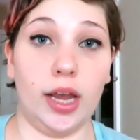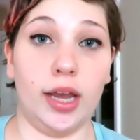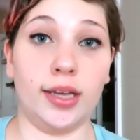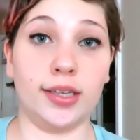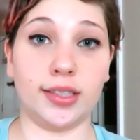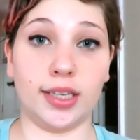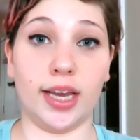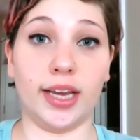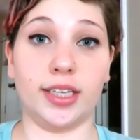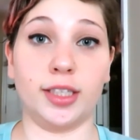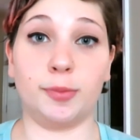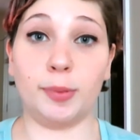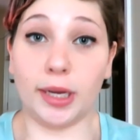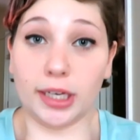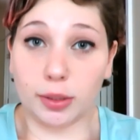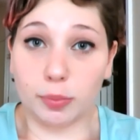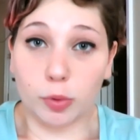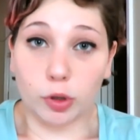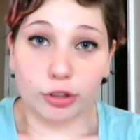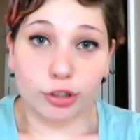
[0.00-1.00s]
as I
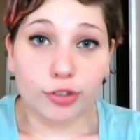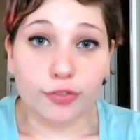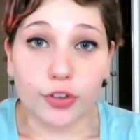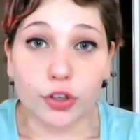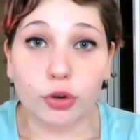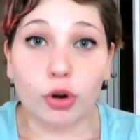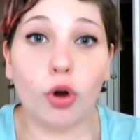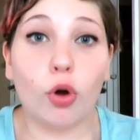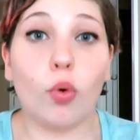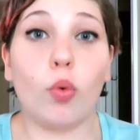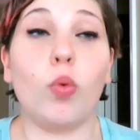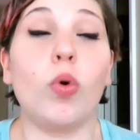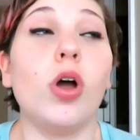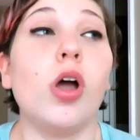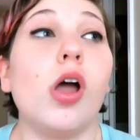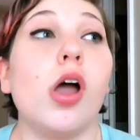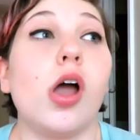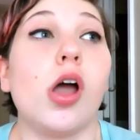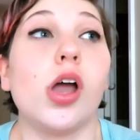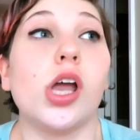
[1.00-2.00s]
expect most of you
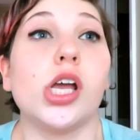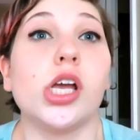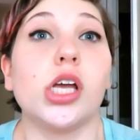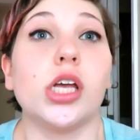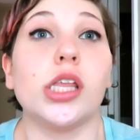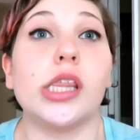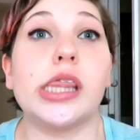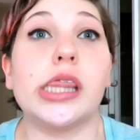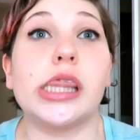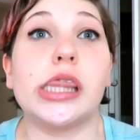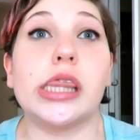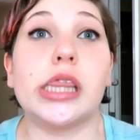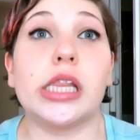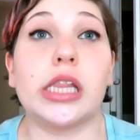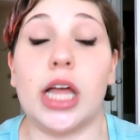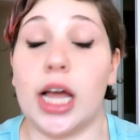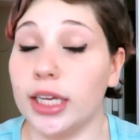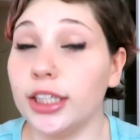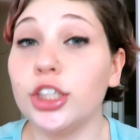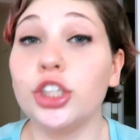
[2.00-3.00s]
know,
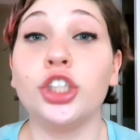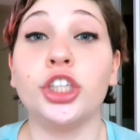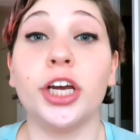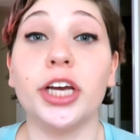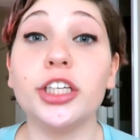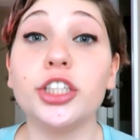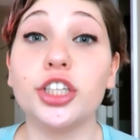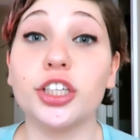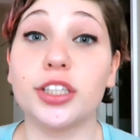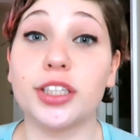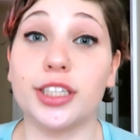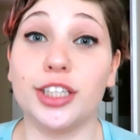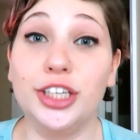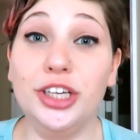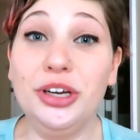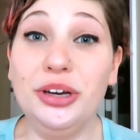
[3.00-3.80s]
lots changes in